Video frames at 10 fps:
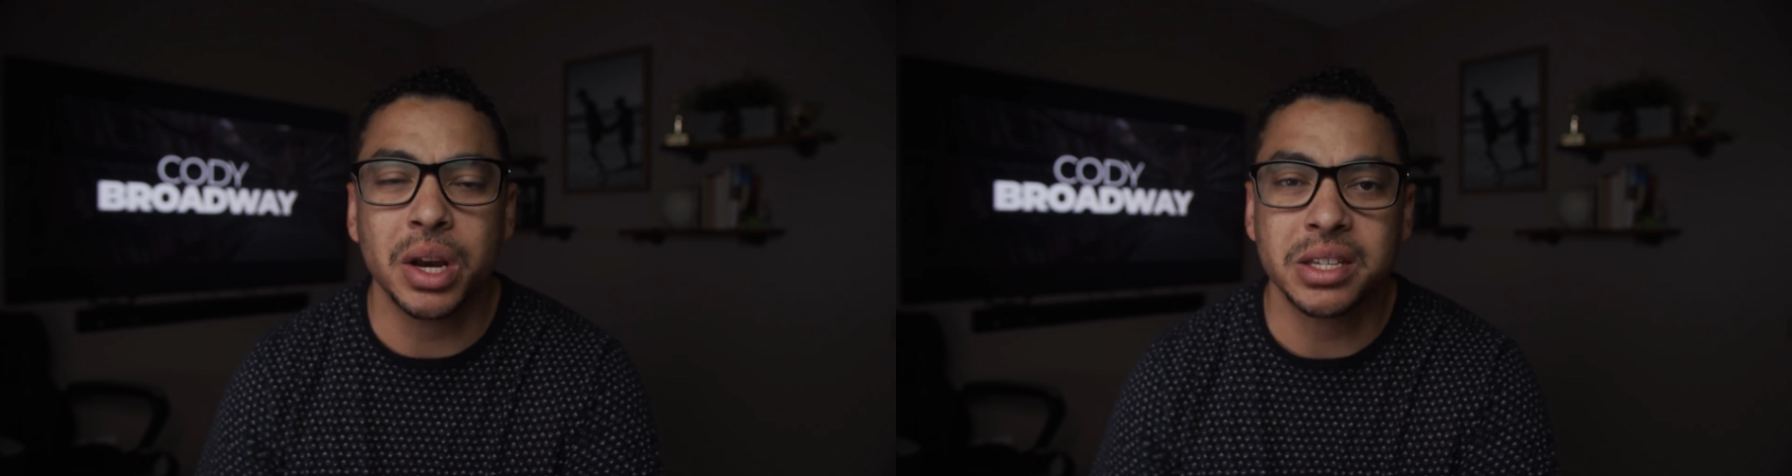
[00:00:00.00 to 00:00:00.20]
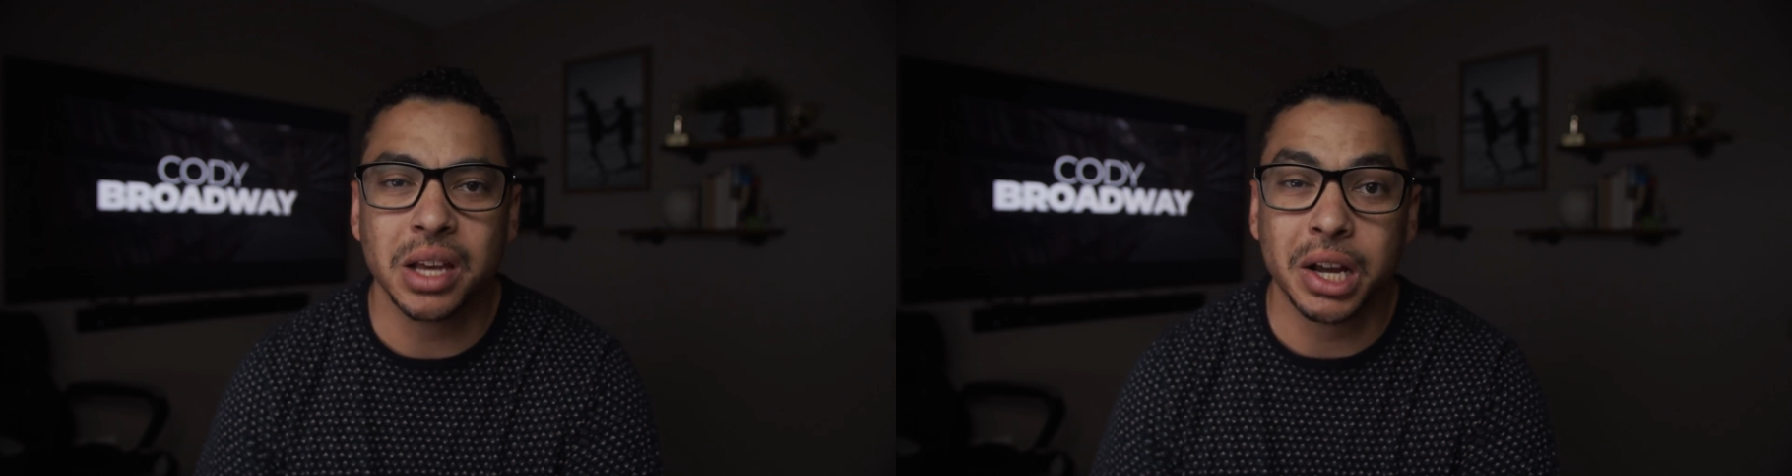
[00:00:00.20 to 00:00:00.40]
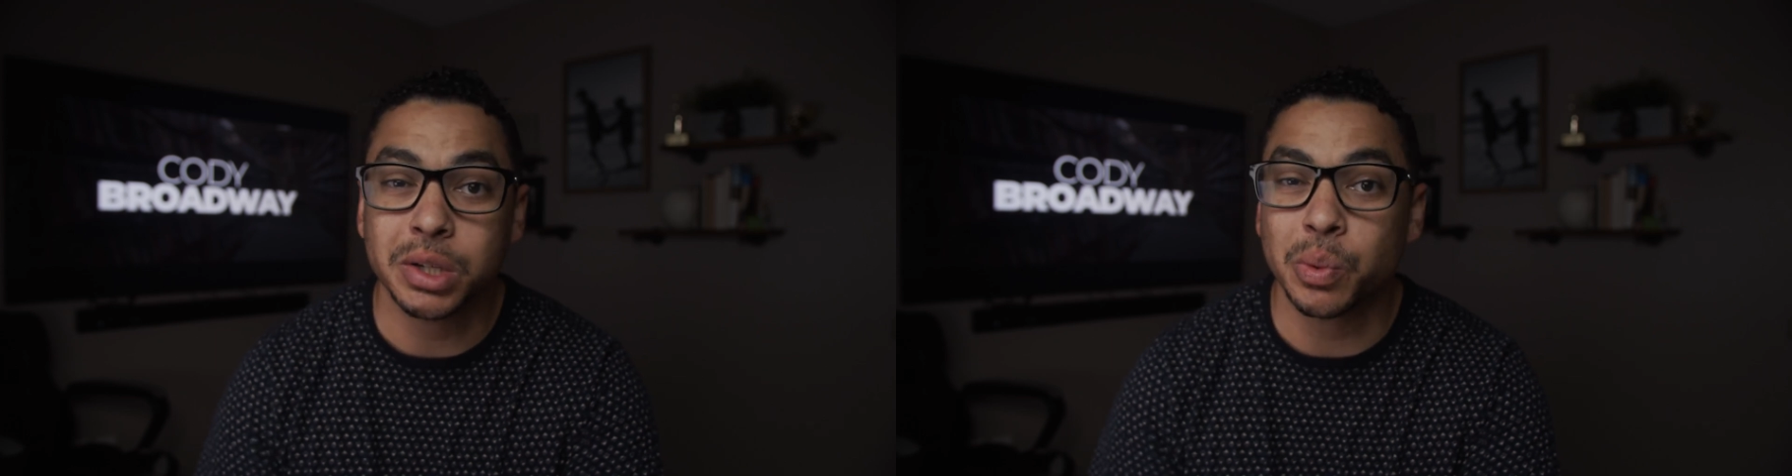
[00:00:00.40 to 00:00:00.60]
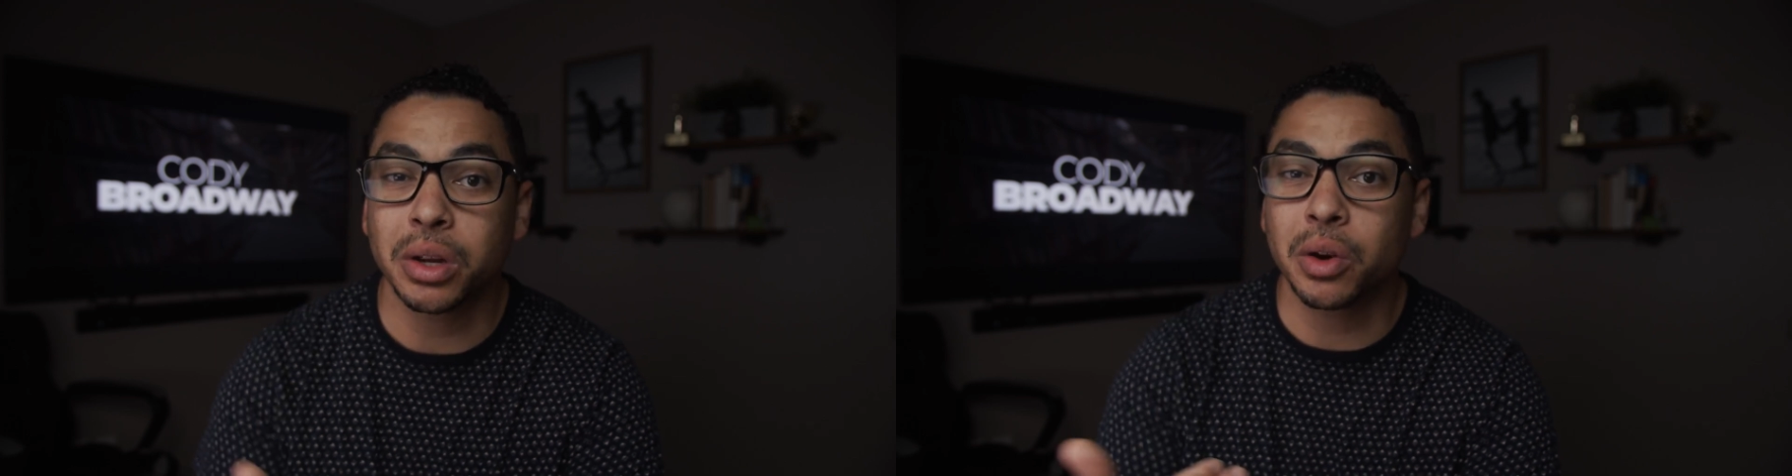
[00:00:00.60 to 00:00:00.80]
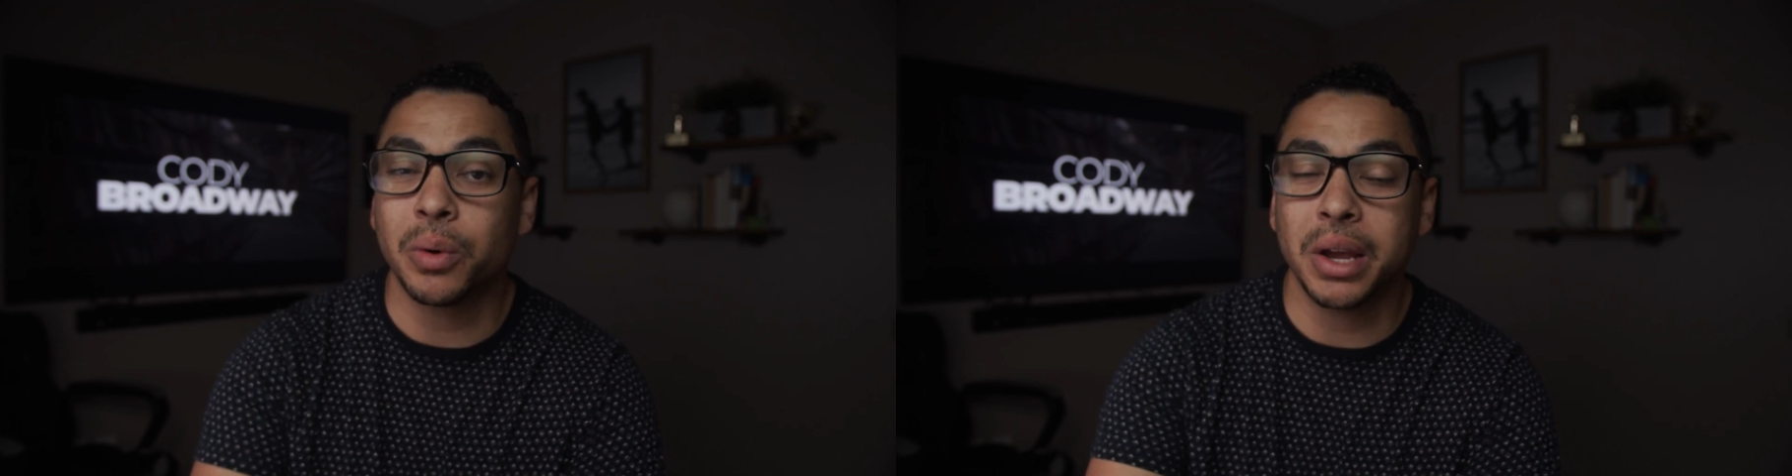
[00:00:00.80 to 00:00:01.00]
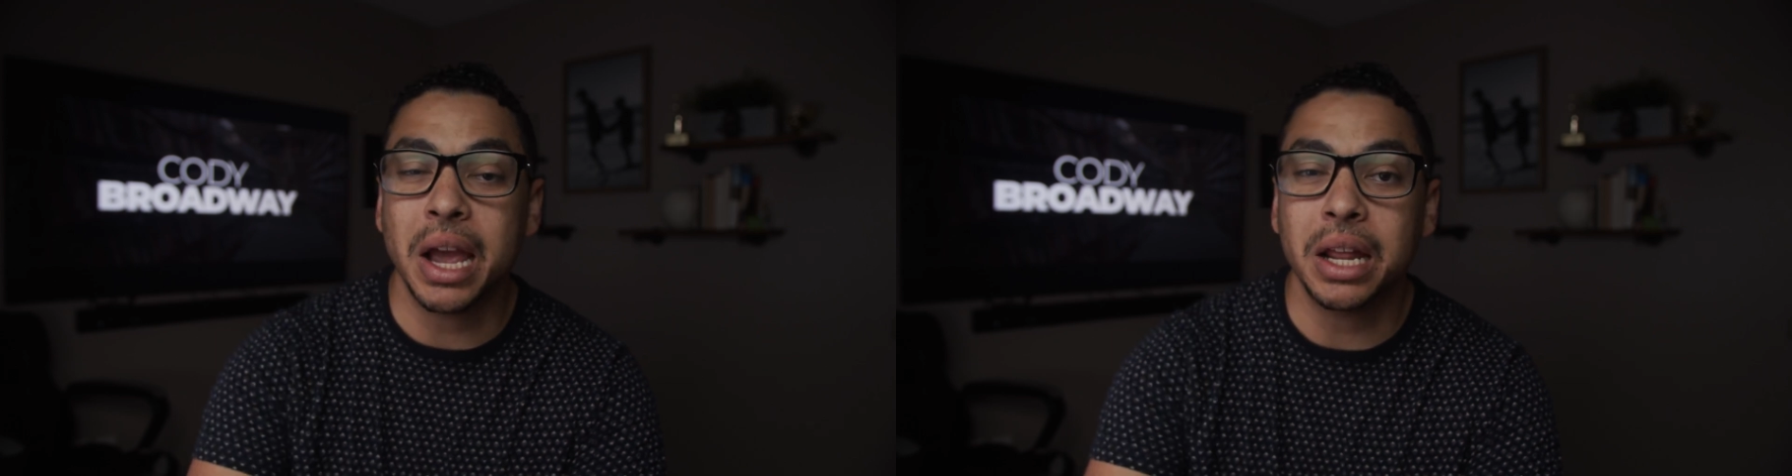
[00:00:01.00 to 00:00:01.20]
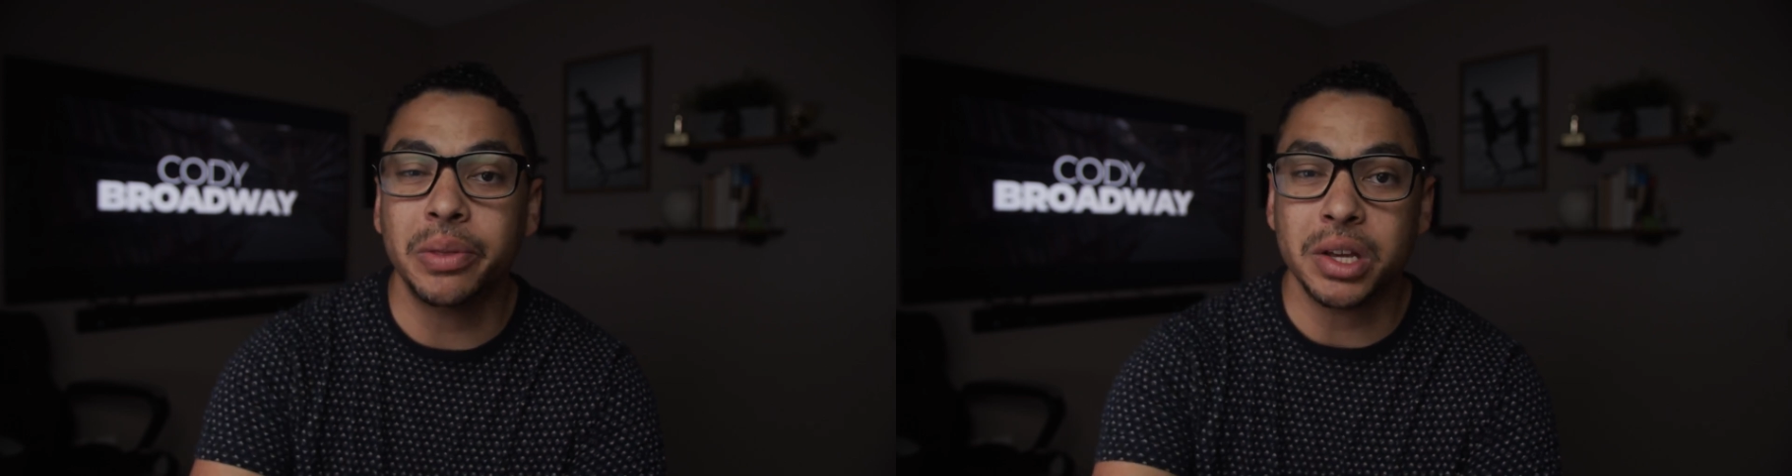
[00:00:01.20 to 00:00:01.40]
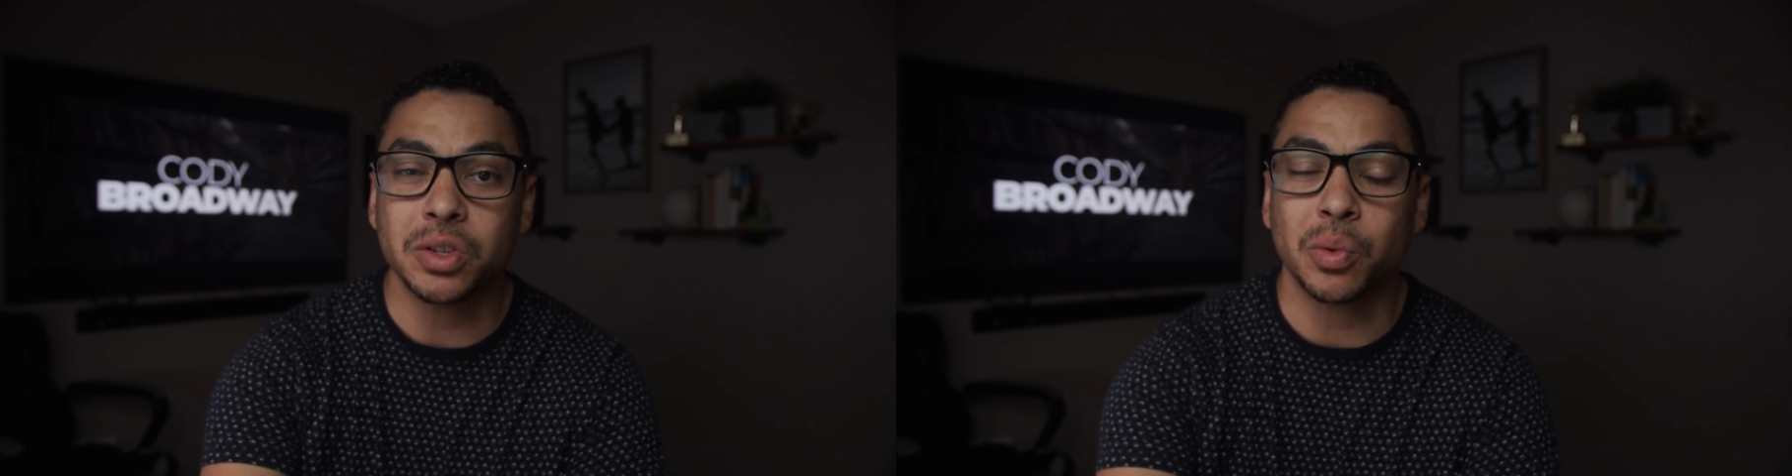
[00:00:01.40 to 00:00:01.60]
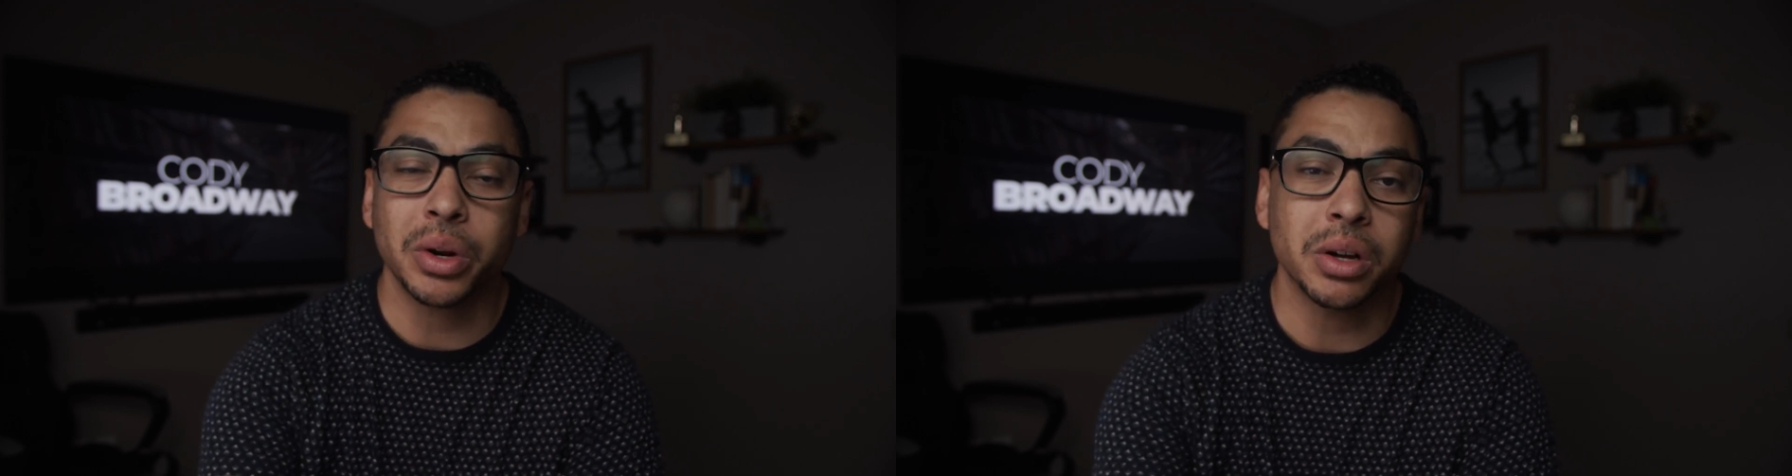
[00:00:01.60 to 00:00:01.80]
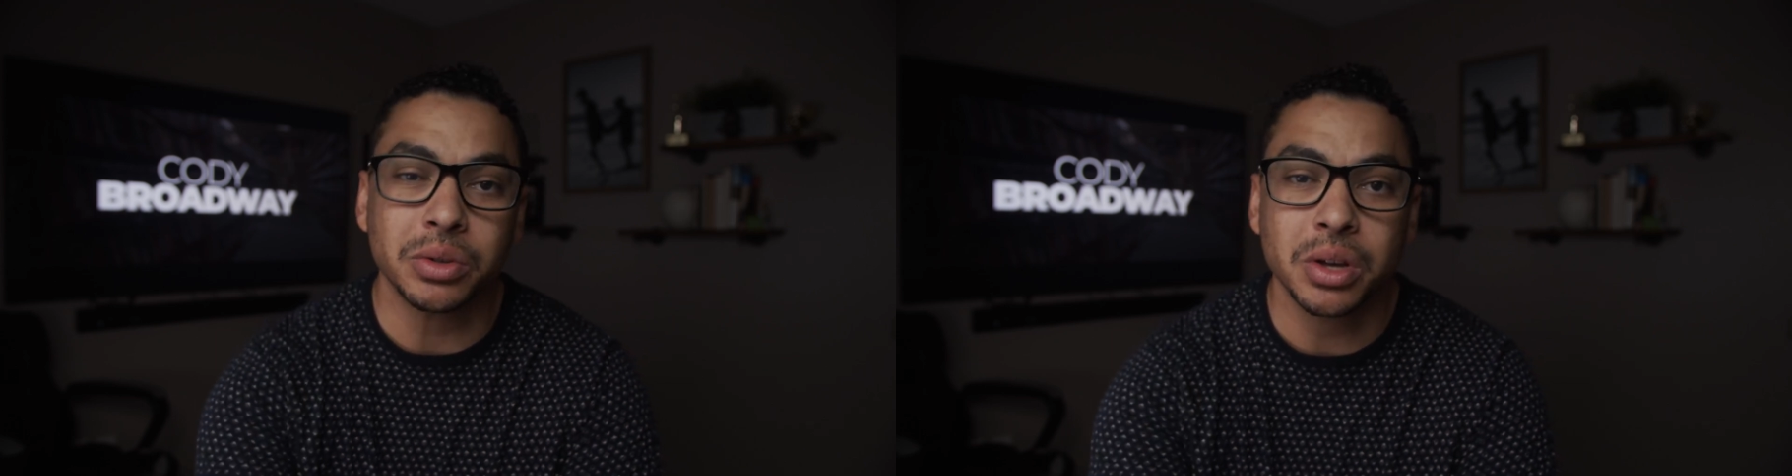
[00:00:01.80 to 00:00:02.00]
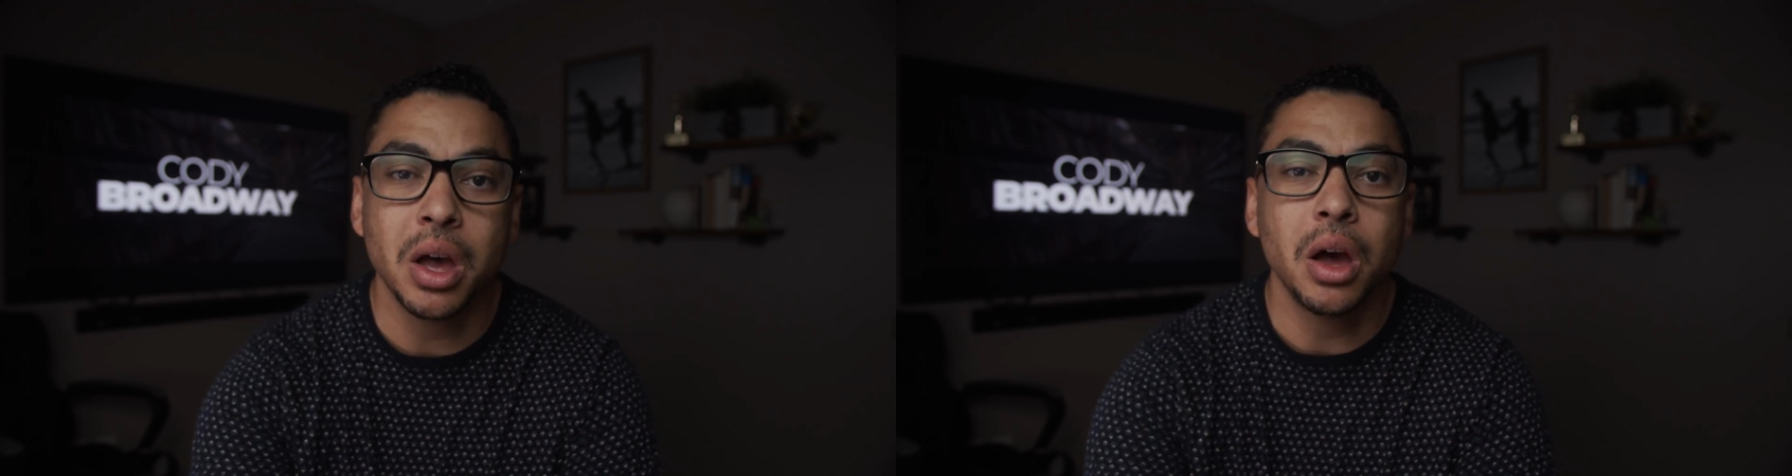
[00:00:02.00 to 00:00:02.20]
seconds when creating these reels